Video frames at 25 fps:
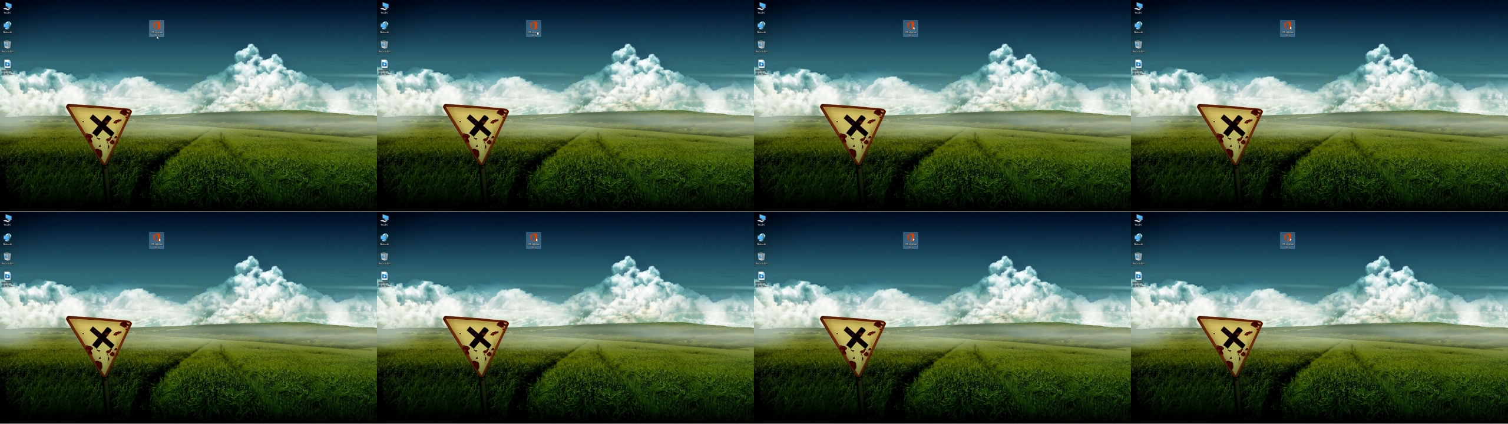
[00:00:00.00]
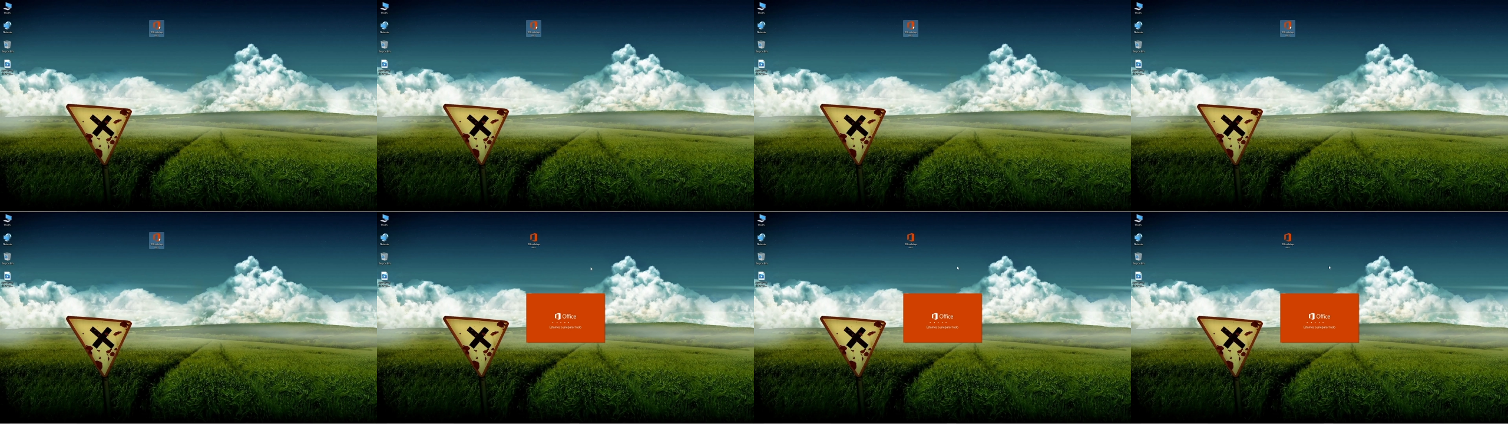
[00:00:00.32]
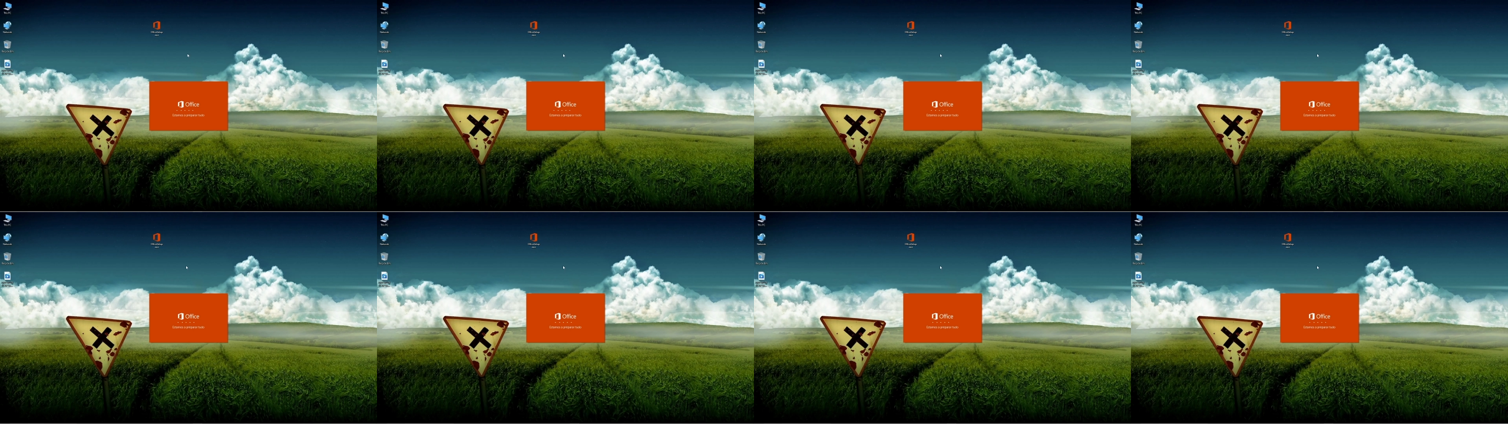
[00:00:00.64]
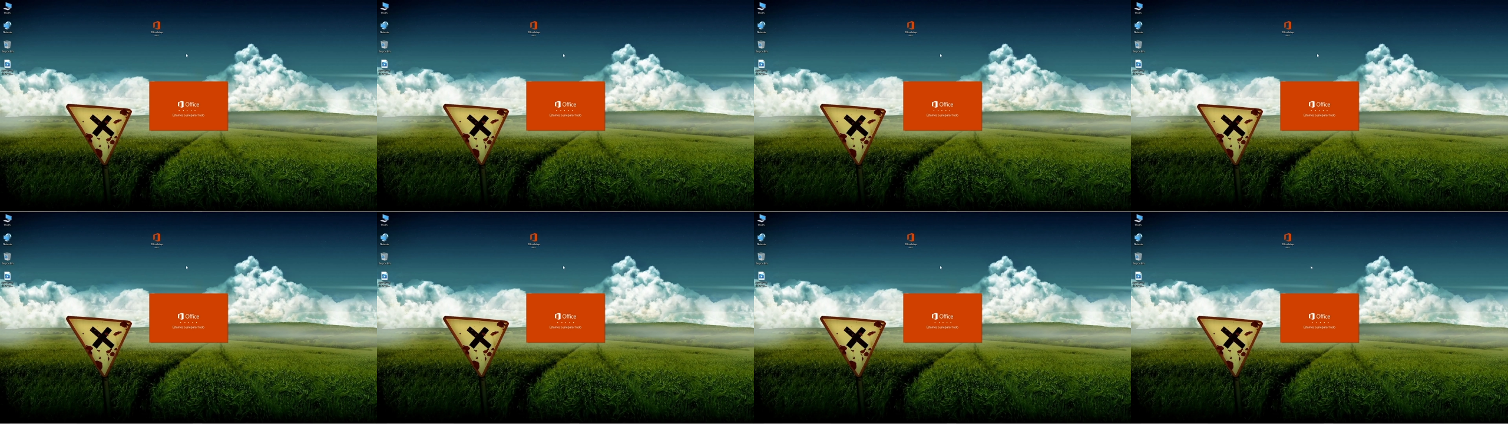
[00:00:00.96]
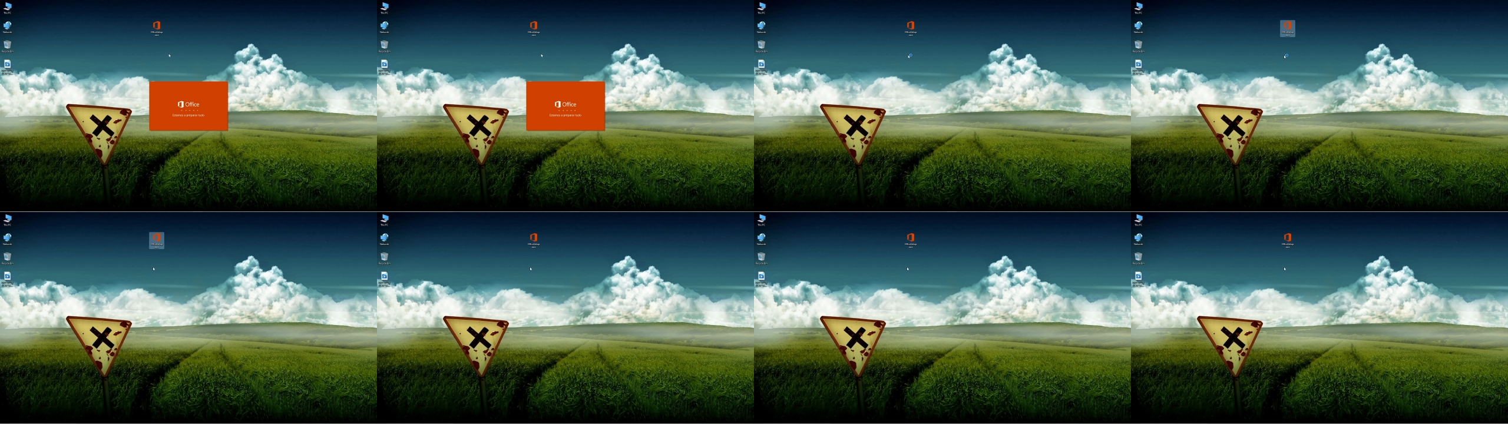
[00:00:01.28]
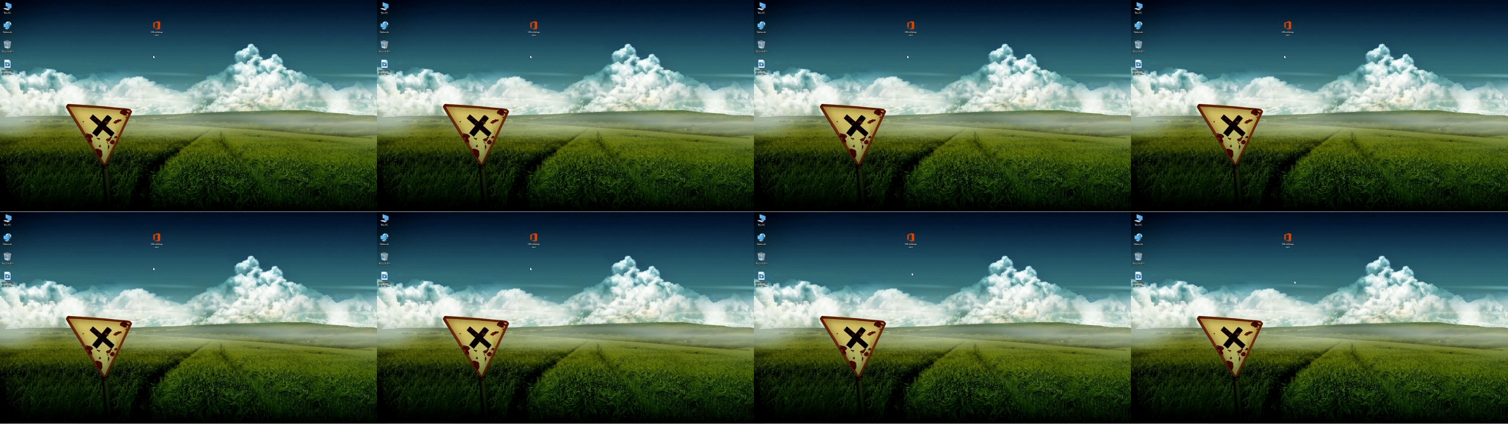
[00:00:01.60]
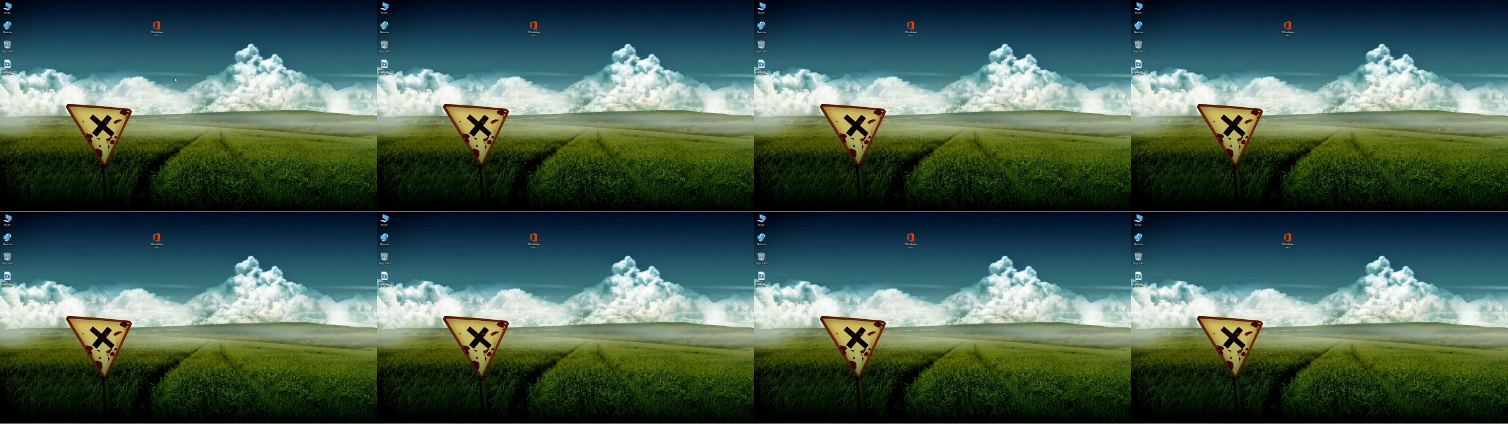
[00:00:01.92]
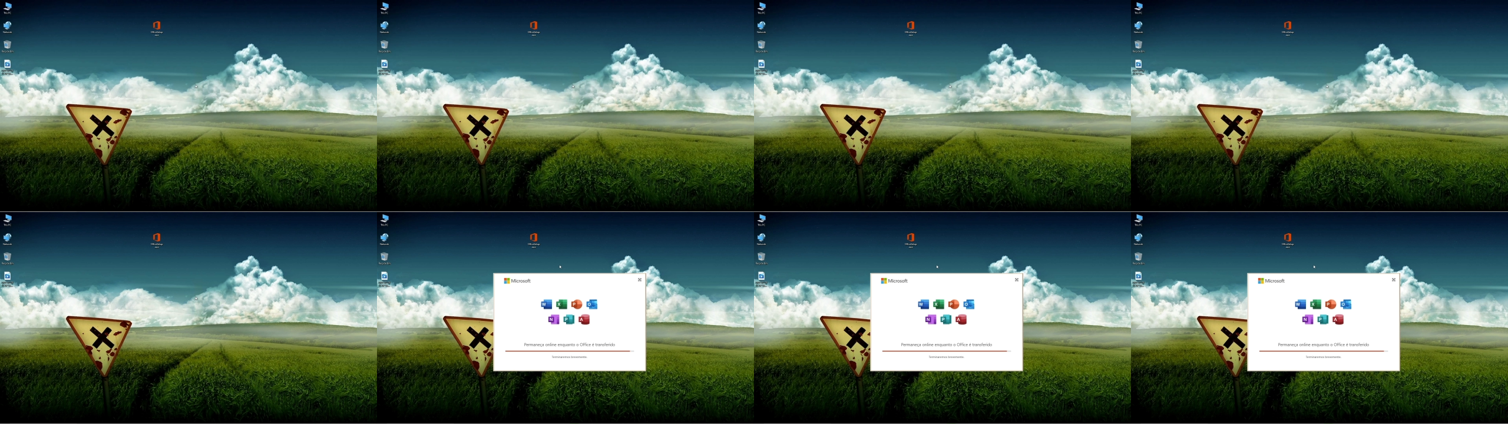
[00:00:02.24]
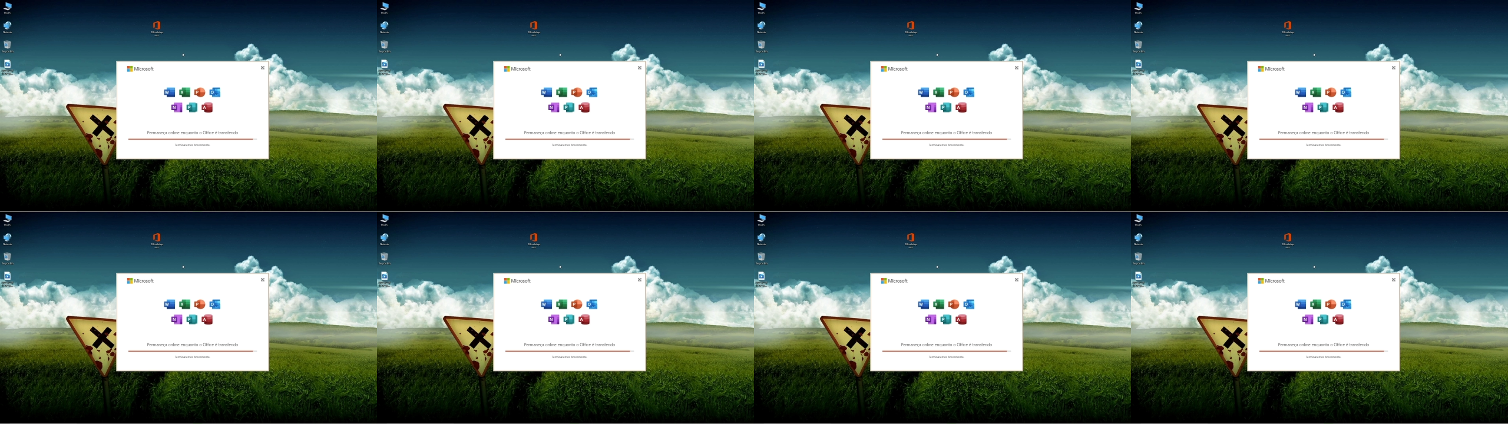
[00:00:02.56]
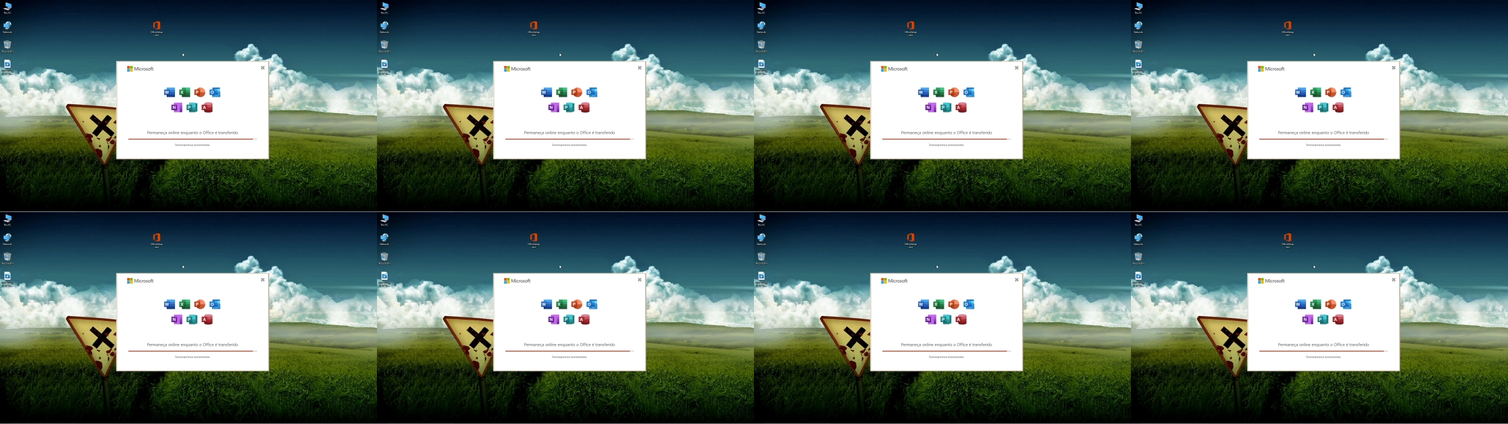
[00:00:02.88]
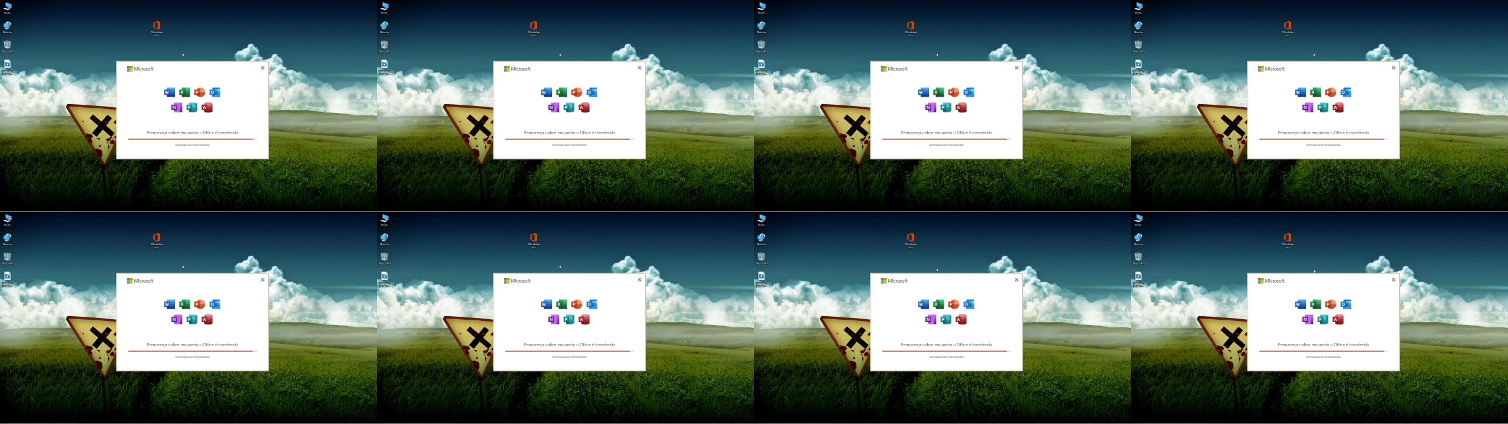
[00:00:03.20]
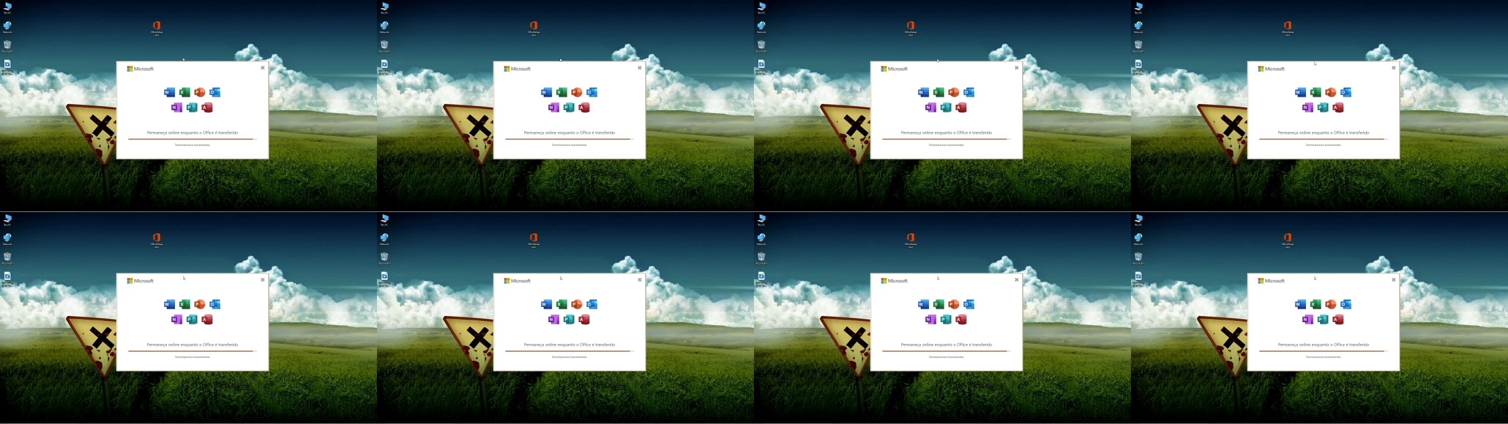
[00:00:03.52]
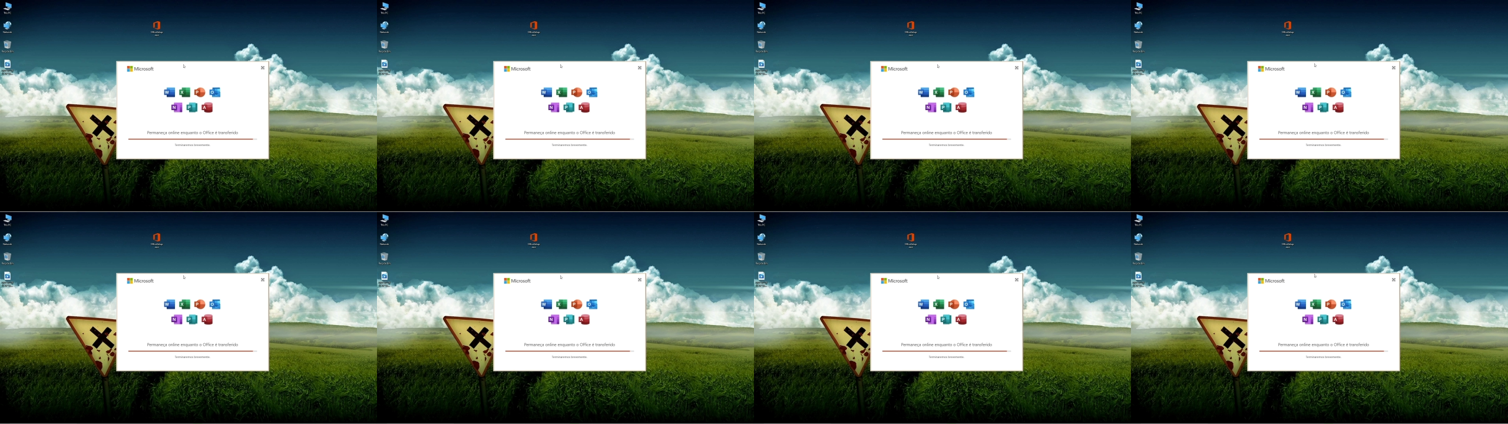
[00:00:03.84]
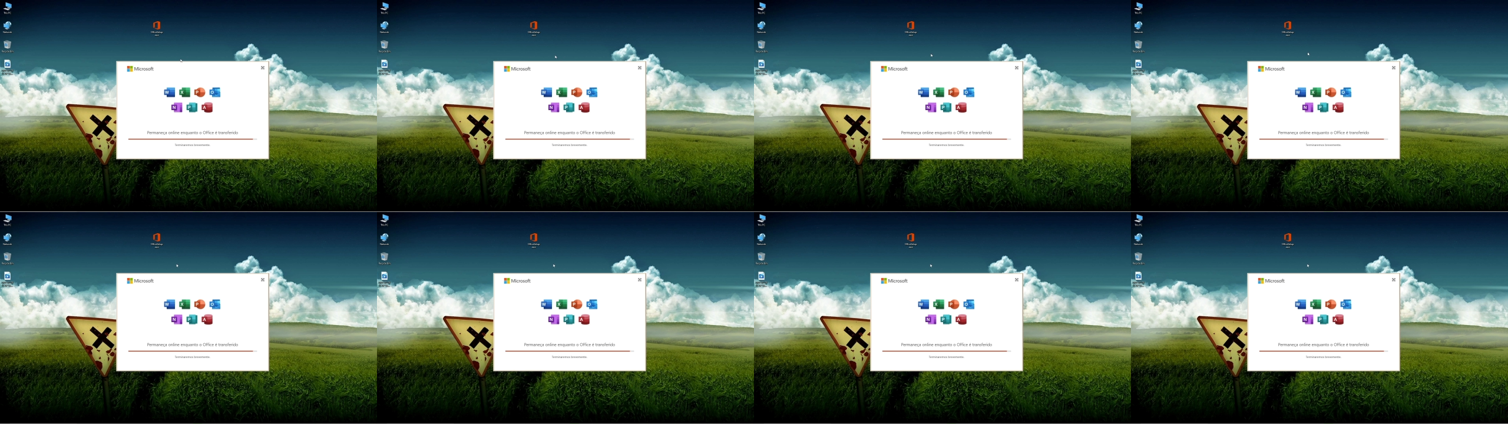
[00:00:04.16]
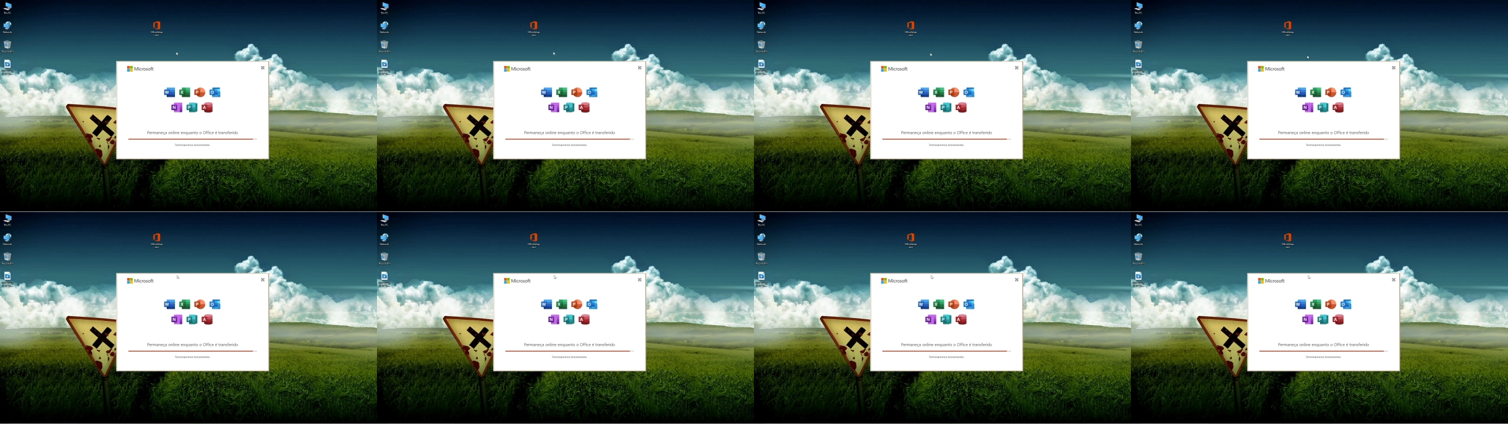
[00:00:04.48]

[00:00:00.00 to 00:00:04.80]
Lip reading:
(no speaker visible)